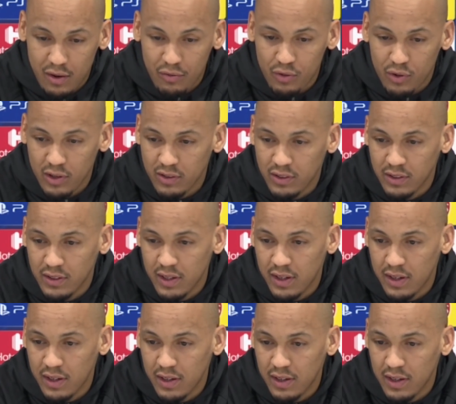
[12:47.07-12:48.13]
of course, in
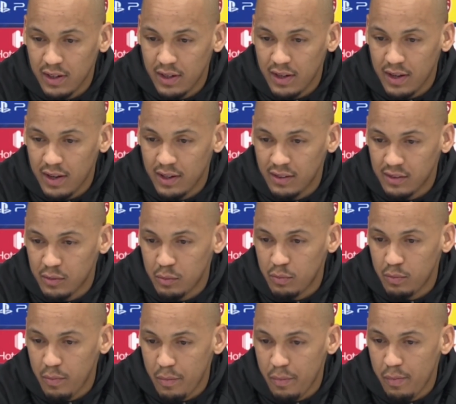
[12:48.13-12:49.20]
the last
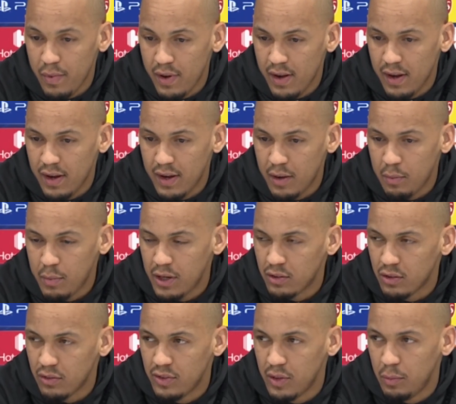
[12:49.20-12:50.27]

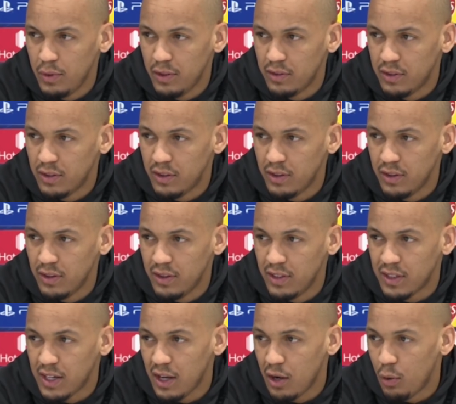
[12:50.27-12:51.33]
part of the pitch,
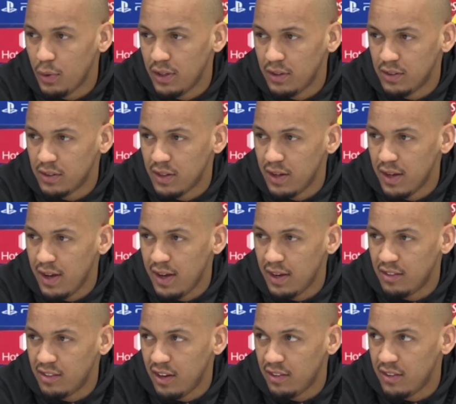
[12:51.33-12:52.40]
he can always
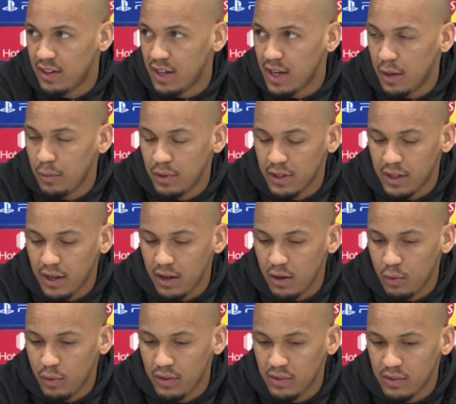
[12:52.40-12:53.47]
change the game. He can
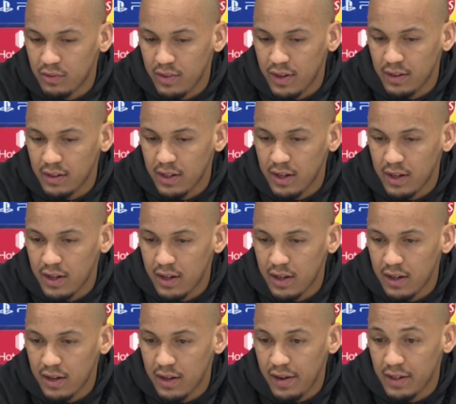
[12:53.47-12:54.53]
always find
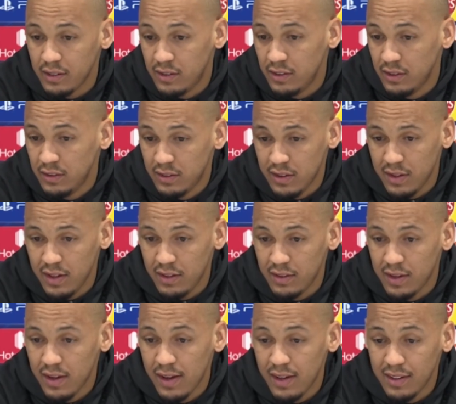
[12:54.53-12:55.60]
an assist.
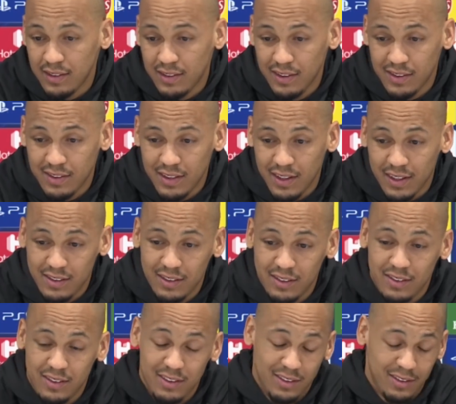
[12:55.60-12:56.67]
And 16
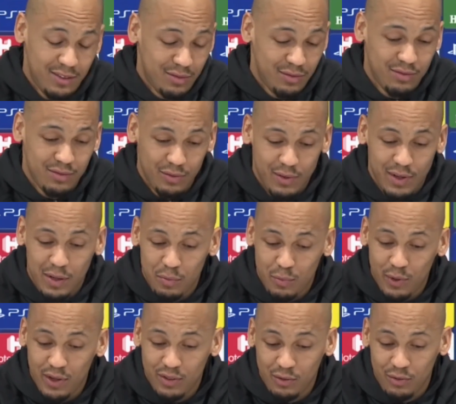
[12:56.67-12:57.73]
assists is really
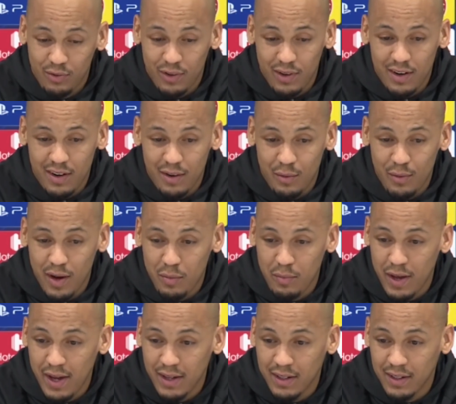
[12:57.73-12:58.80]
impressive for a right
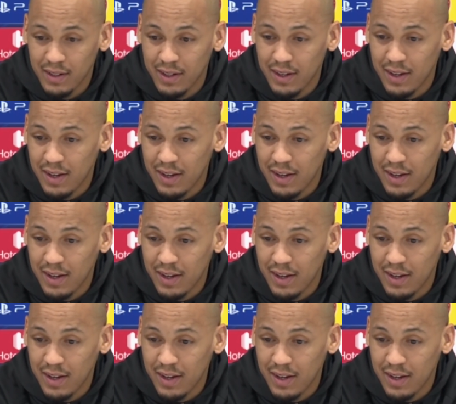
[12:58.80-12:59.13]
back.